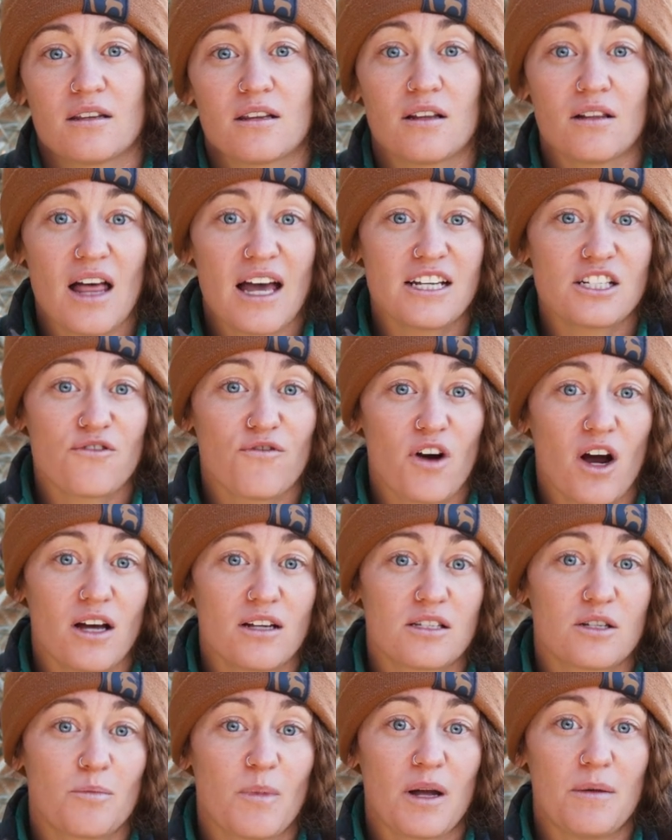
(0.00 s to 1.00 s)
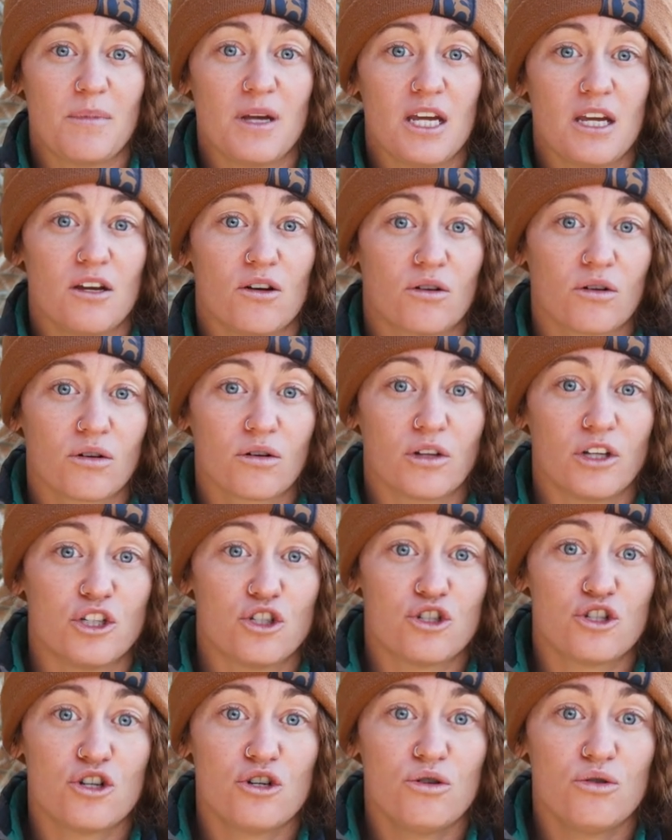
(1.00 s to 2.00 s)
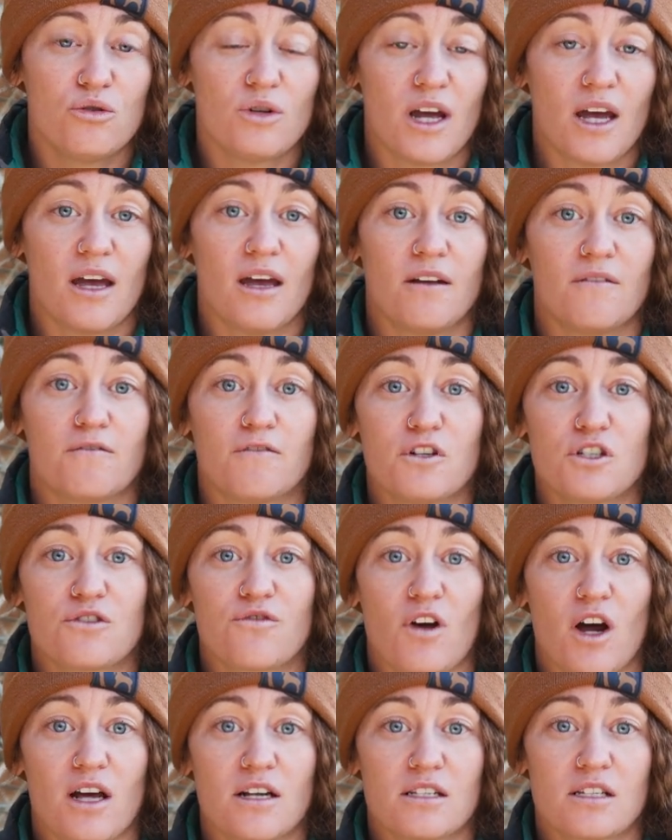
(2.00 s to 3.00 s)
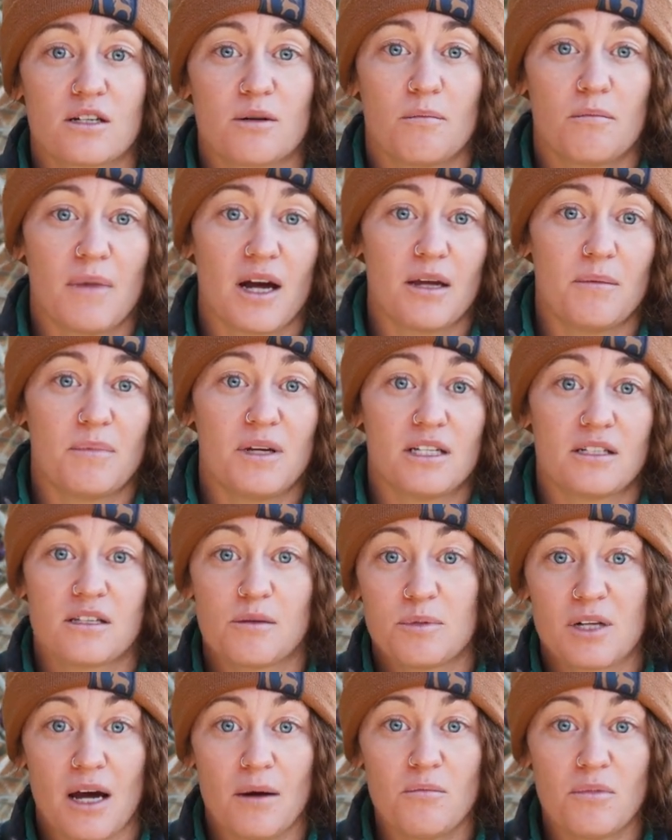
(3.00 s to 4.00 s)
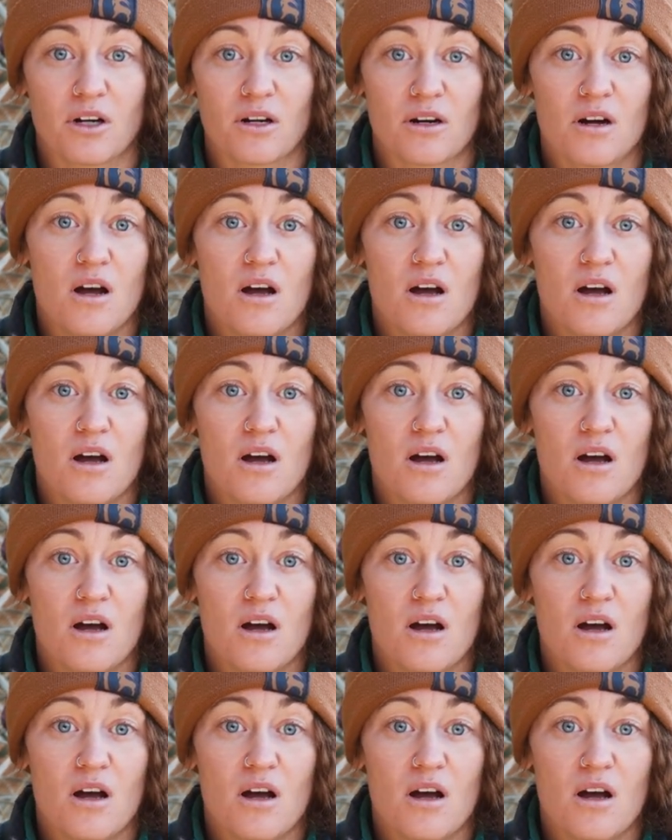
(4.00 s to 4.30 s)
The last frost might be early June and first frost might be September.